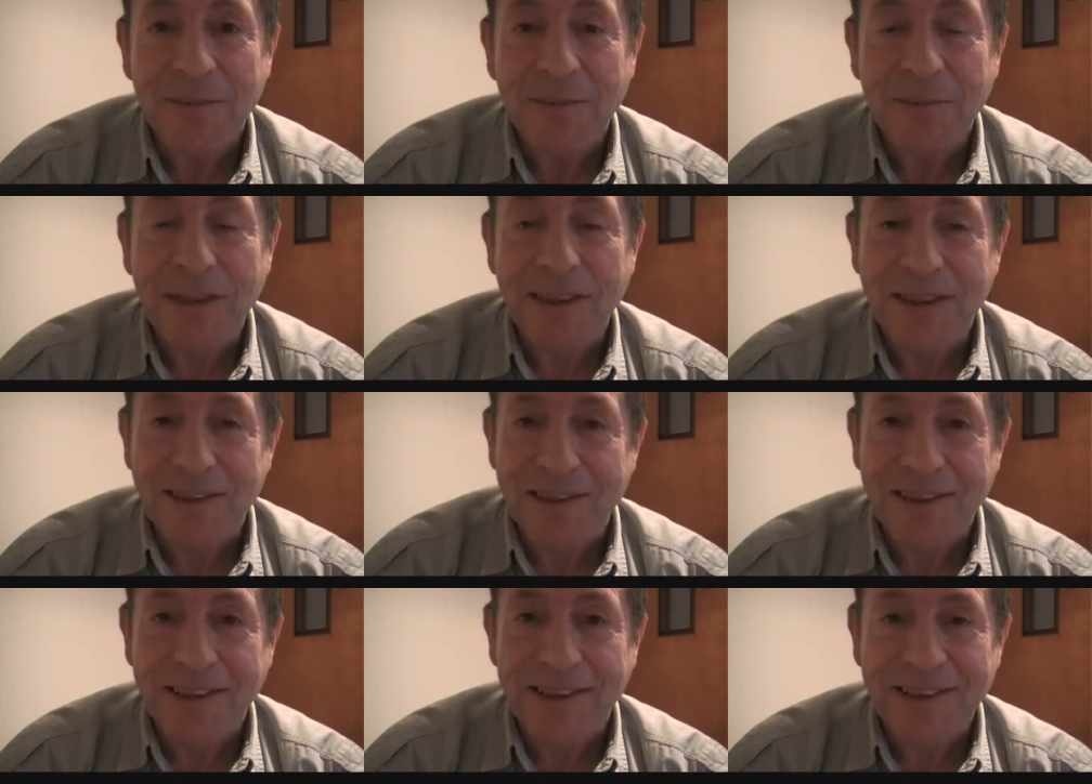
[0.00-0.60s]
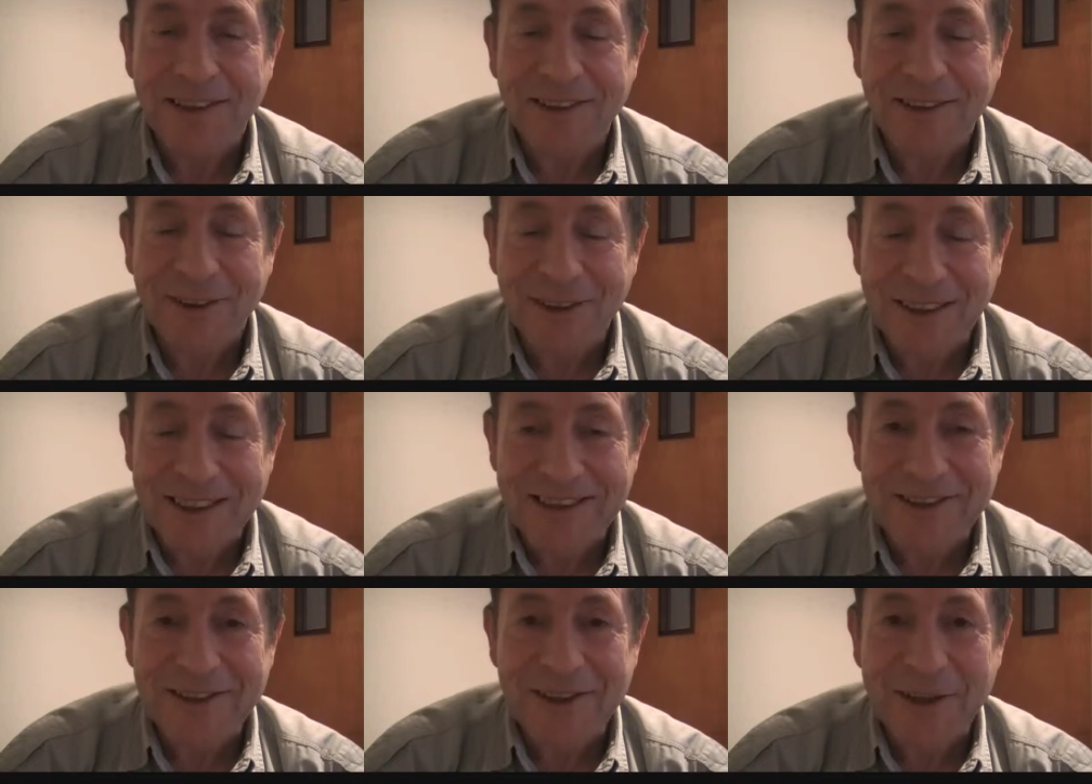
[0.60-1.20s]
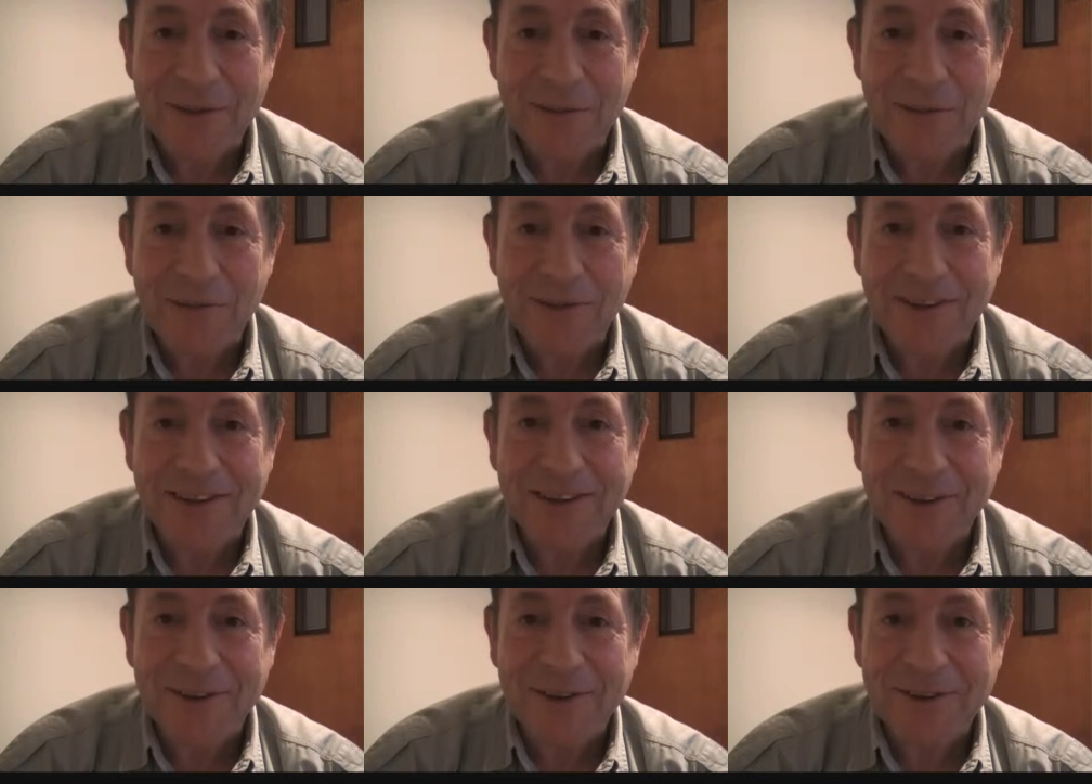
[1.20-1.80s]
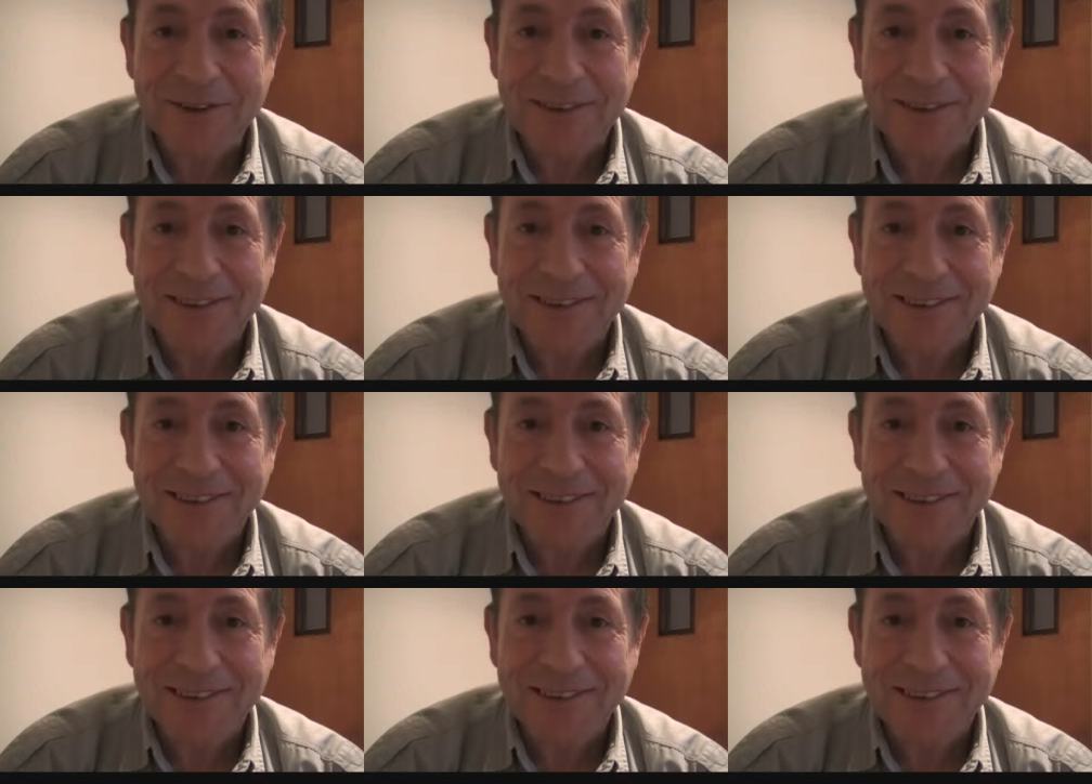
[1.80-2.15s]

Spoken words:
plane ticket to Leeds to come and visit us."